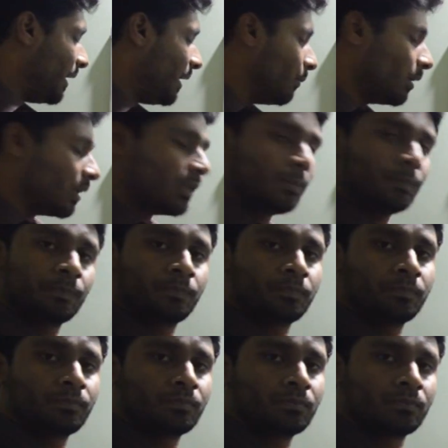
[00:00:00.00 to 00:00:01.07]
day work.
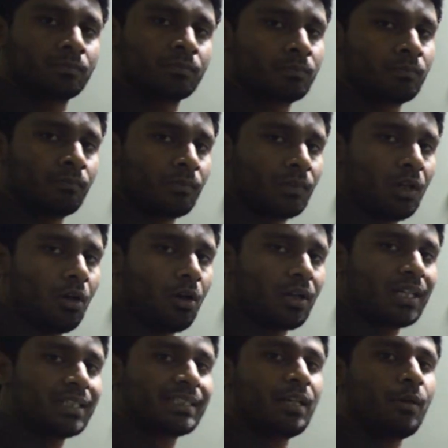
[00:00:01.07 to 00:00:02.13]
Or
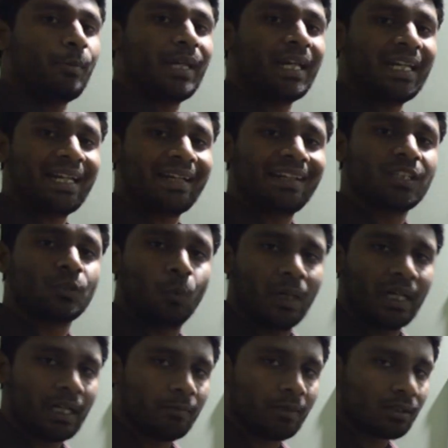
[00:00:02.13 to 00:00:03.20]
else we can take this 1
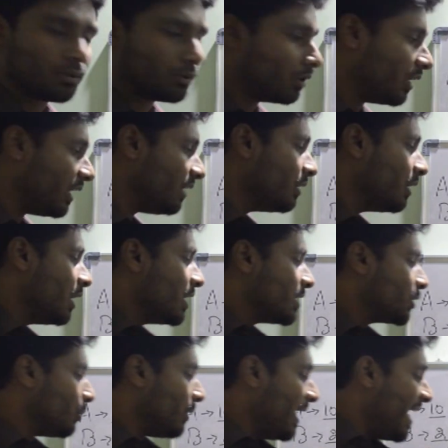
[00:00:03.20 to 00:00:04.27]
day work. Got it?
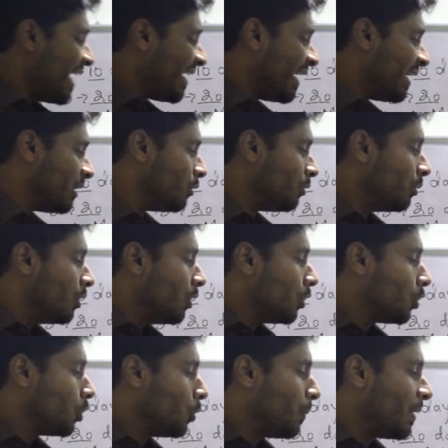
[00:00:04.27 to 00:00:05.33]
So A can do
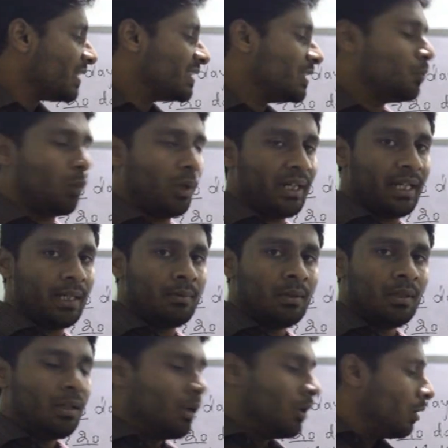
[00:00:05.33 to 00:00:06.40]
2 parts in 1 day.
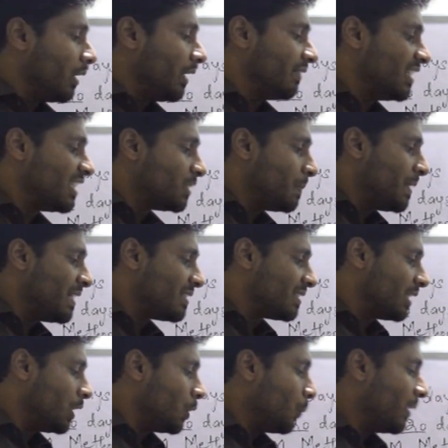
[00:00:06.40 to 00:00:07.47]
This means
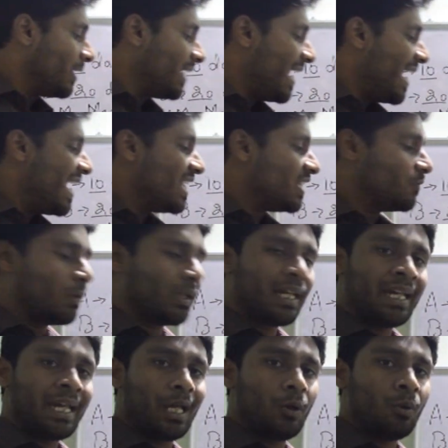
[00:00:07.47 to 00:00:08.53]
that when A is working
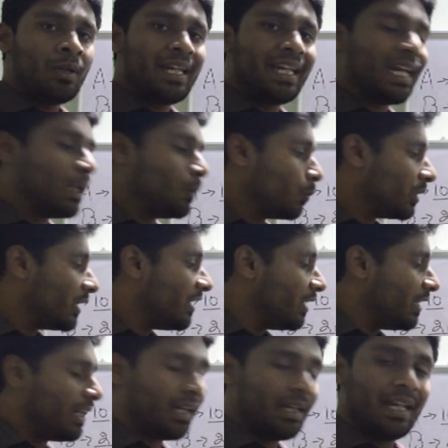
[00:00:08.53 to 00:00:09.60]
alone, he
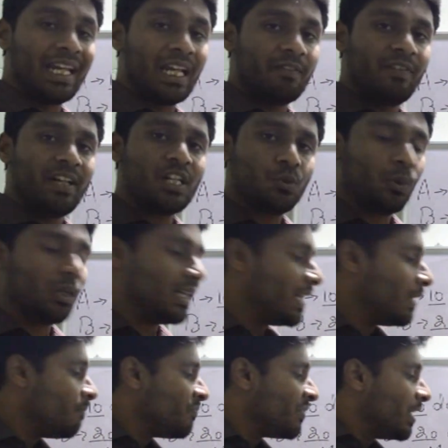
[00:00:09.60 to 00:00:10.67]
can finish
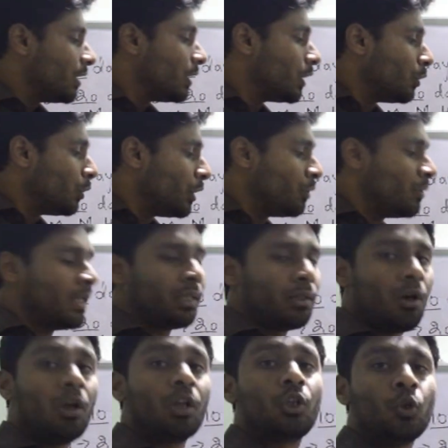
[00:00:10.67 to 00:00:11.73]
only 2 units
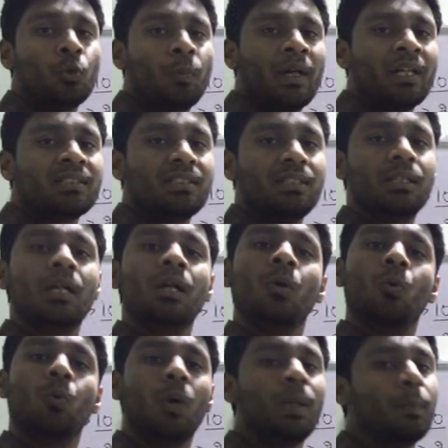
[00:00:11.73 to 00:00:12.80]
or 2 parts in a
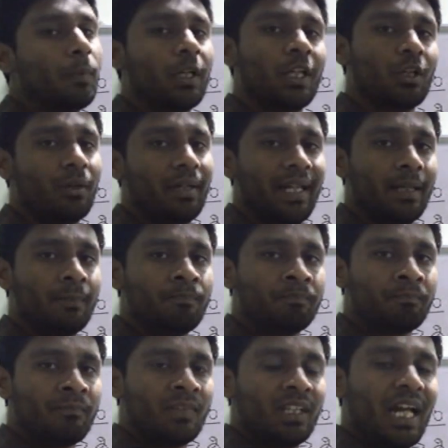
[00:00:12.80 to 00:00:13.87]
one particular day.
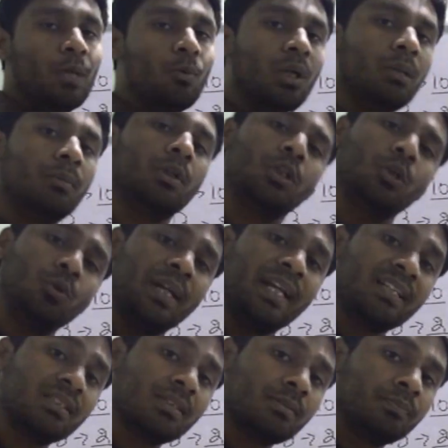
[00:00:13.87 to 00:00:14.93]
And what about 2
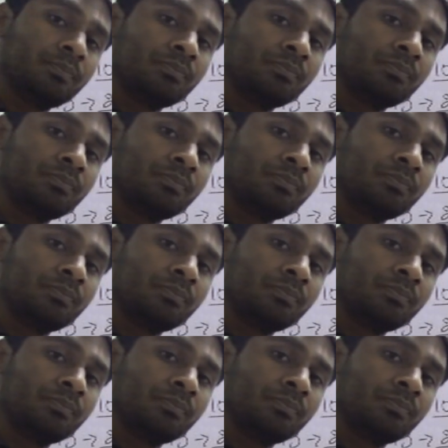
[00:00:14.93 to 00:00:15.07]
days?